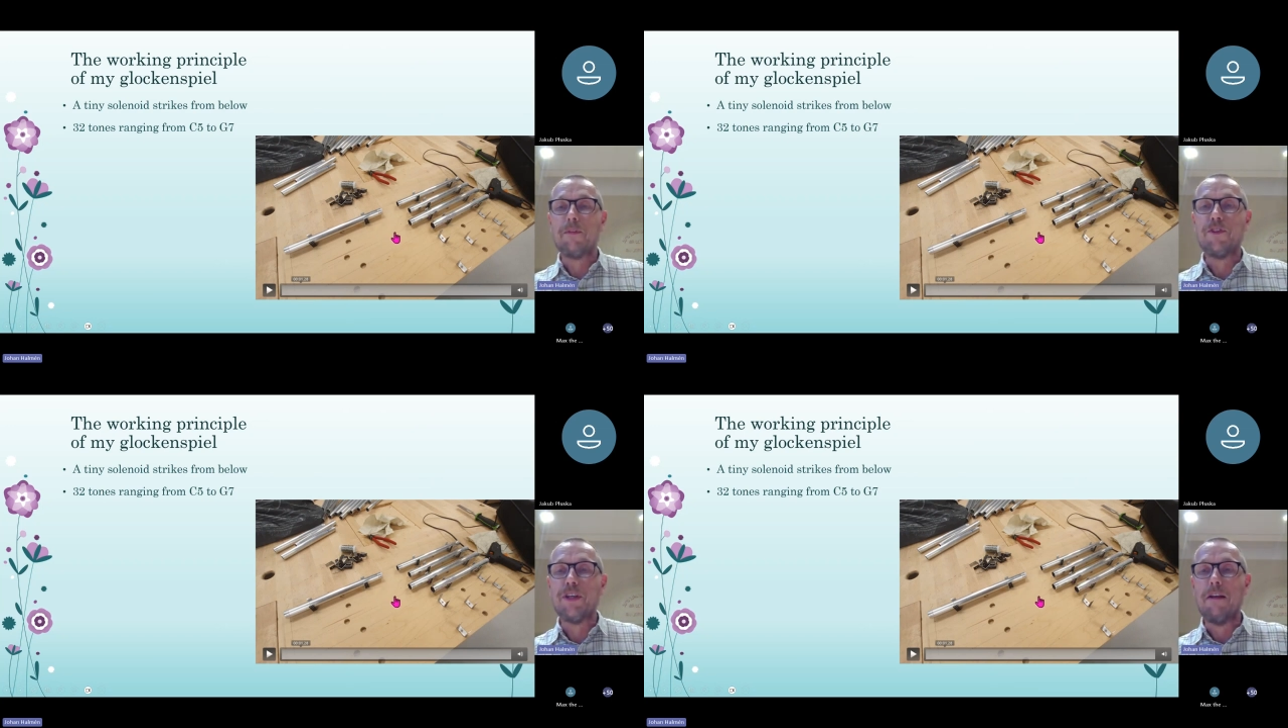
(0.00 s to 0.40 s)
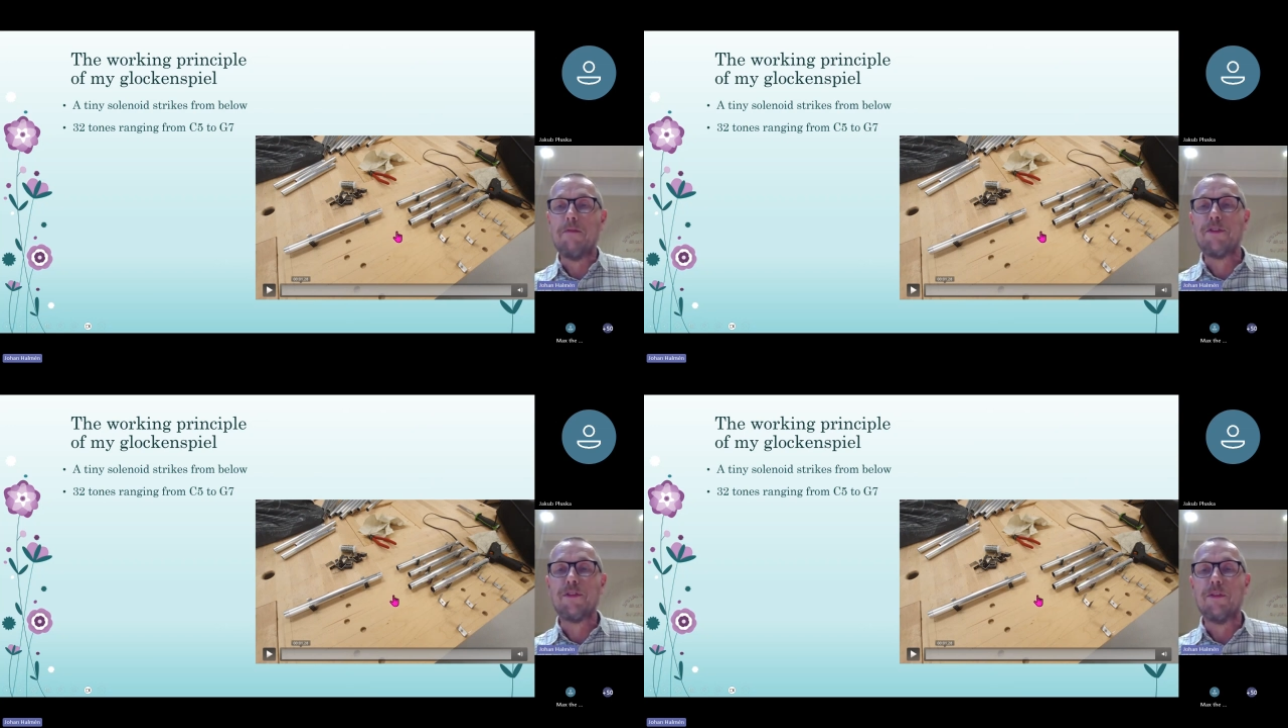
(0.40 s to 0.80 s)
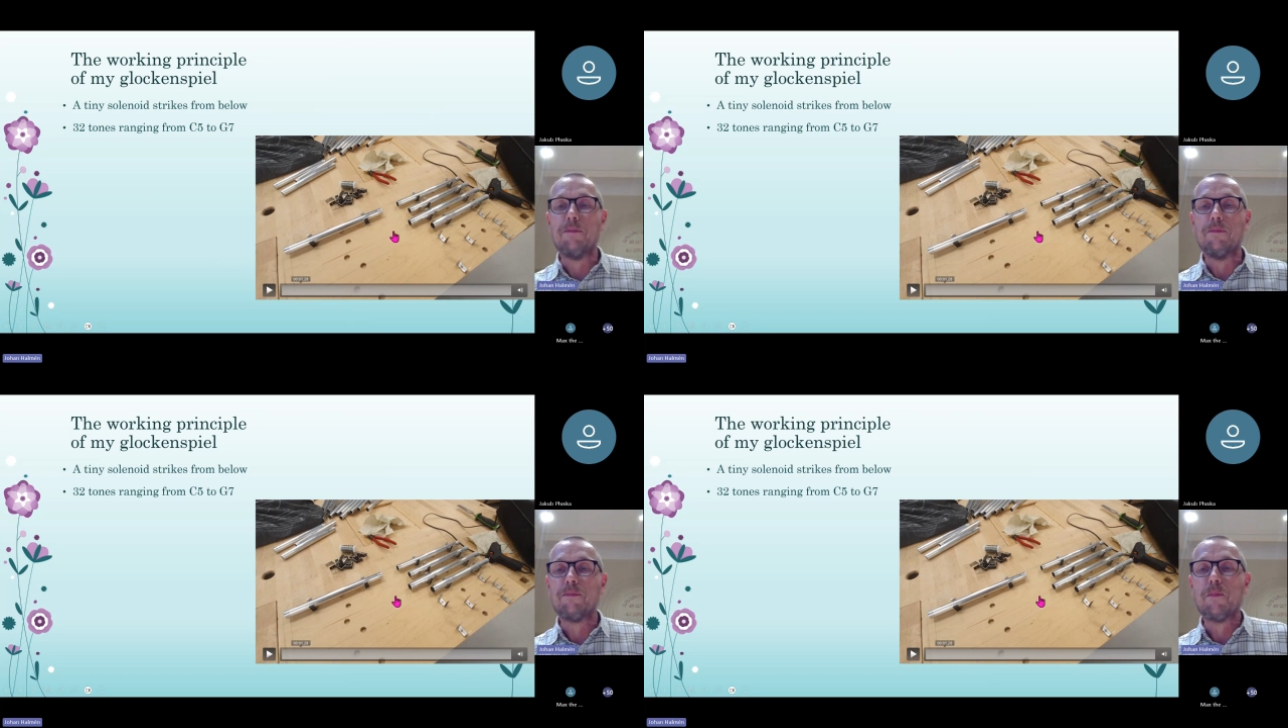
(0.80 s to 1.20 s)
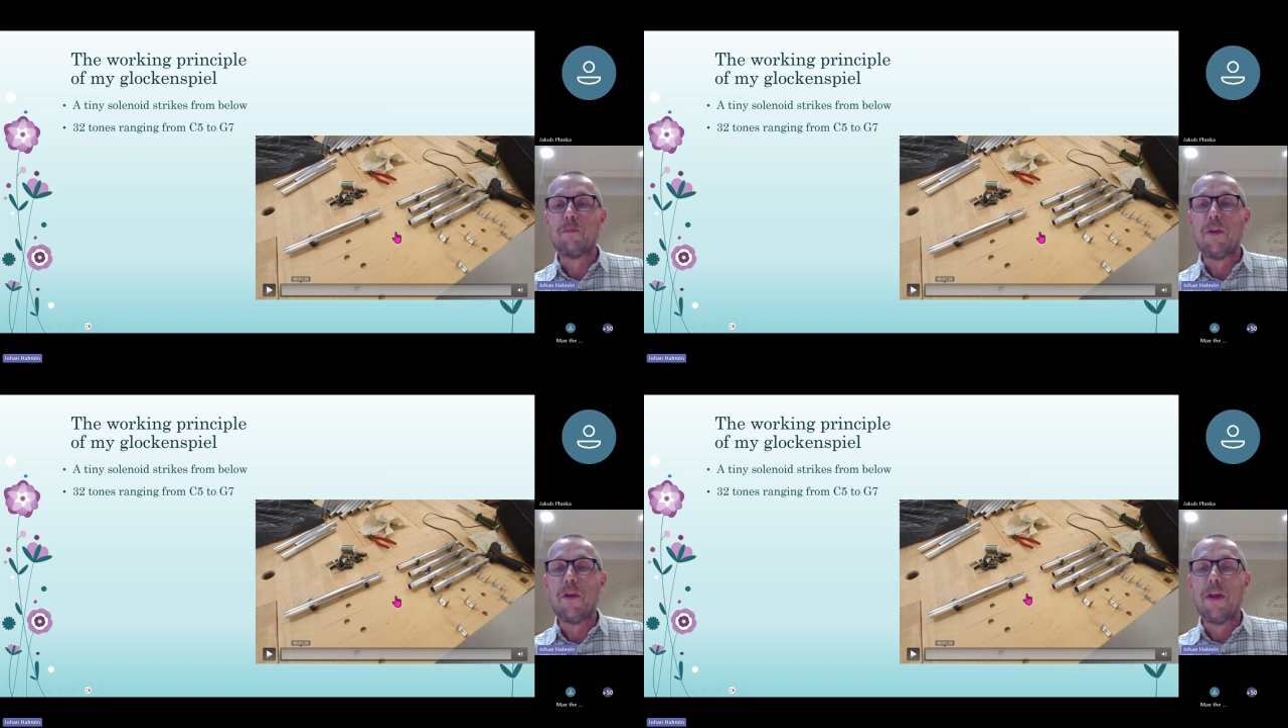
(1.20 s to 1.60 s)
shelves
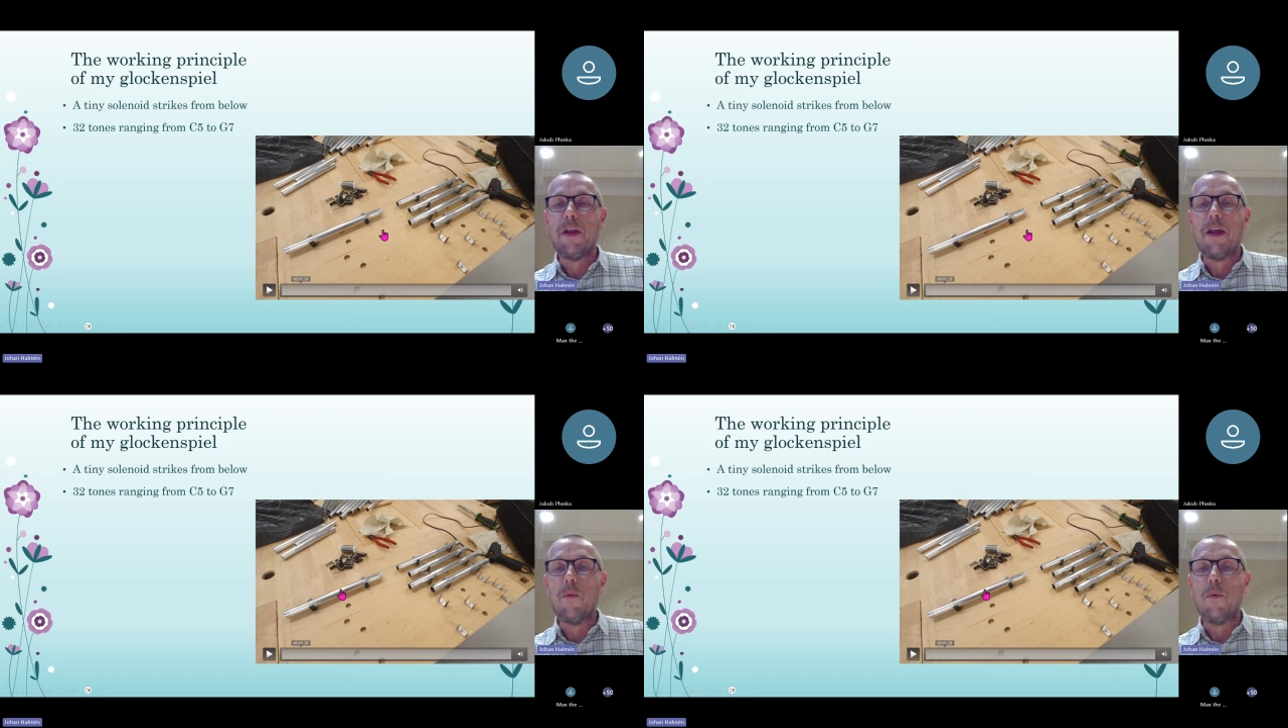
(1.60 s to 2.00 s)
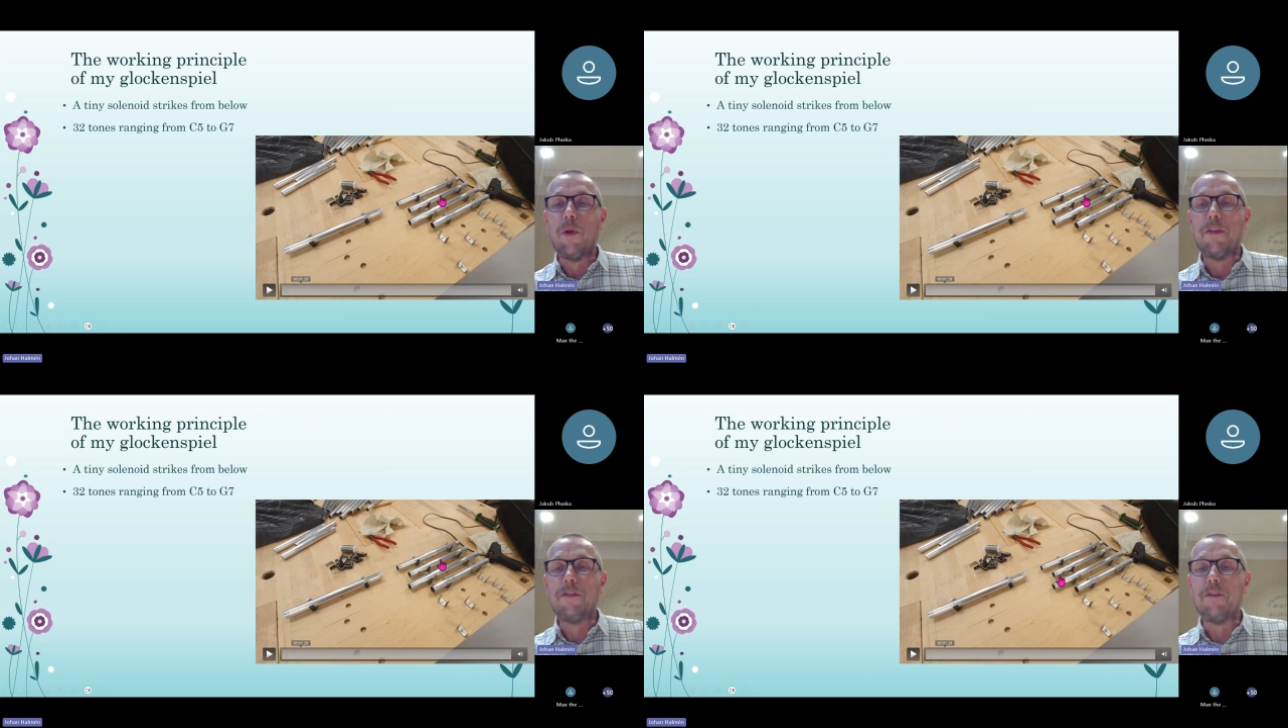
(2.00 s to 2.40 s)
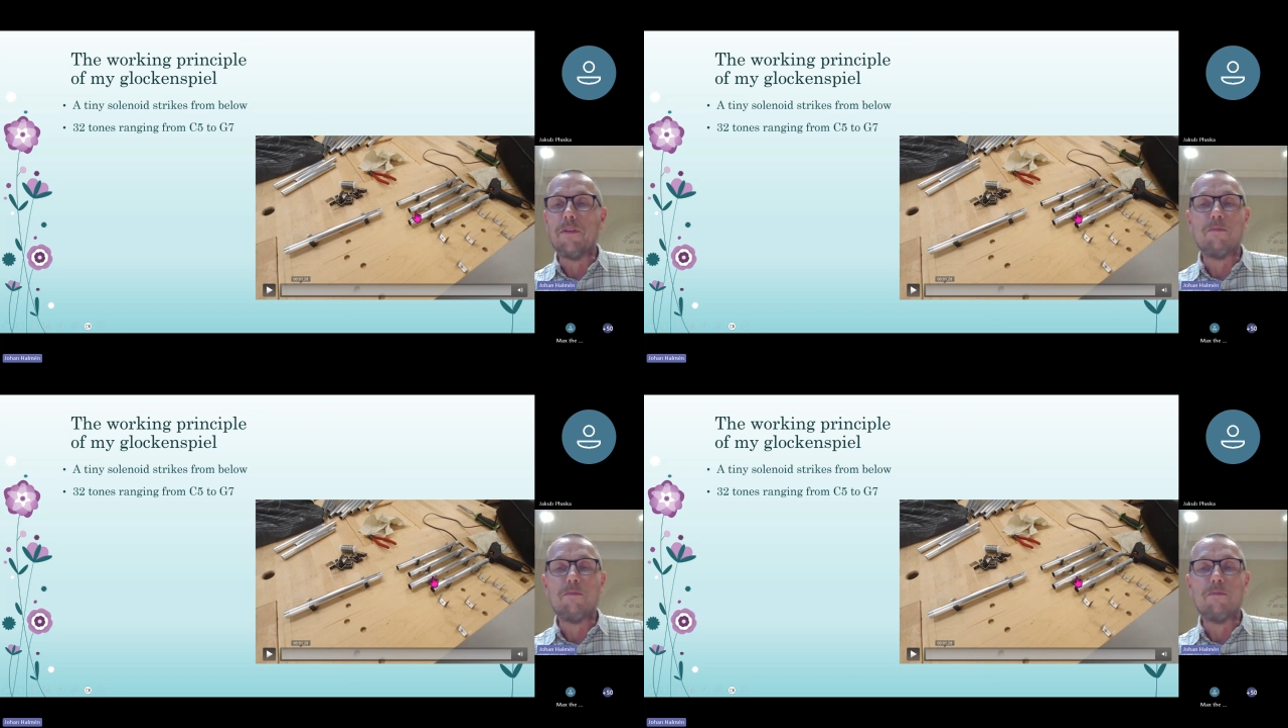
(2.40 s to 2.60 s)
with